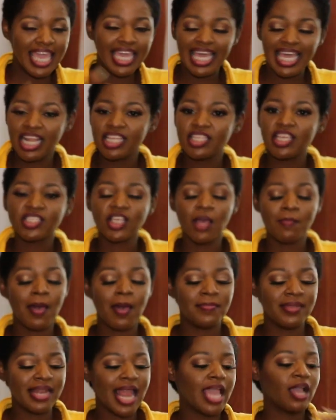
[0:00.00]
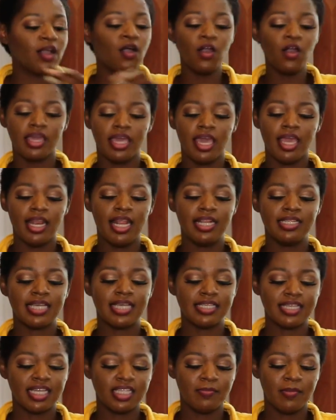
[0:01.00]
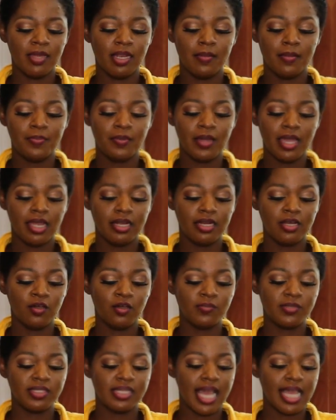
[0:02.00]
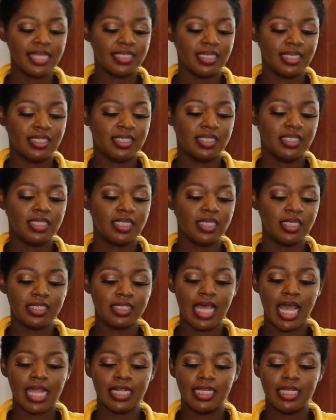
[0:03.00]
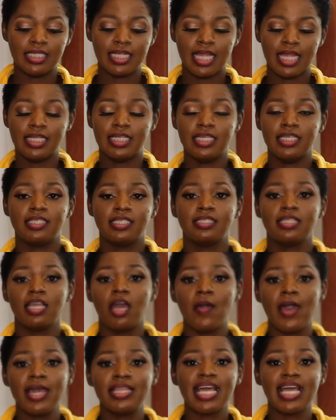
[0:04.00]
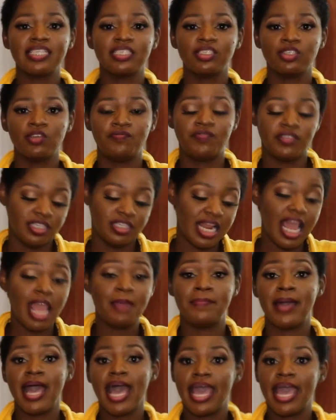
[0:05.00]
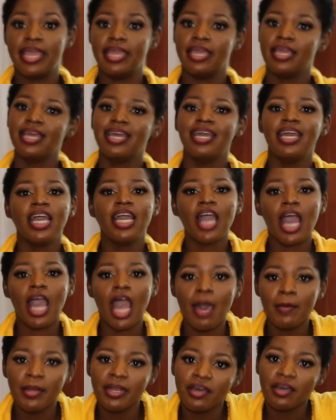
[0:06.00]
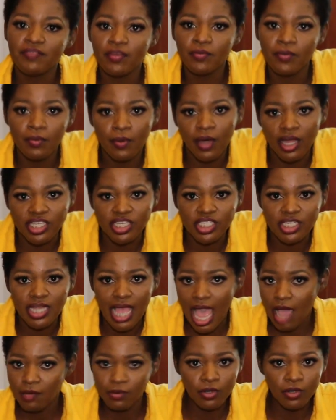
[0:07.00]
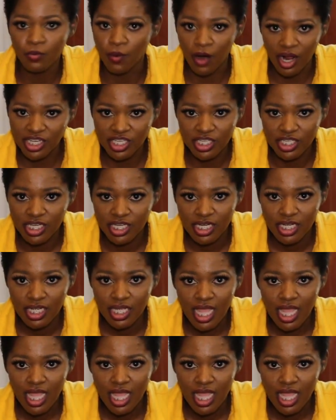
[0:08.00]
He cannot just come and be like, okay, ladies and gentlemen, people getting home tonight is this and this and this. All right, that's the show for tonight. Bye. How many of you will watch? I won't watch.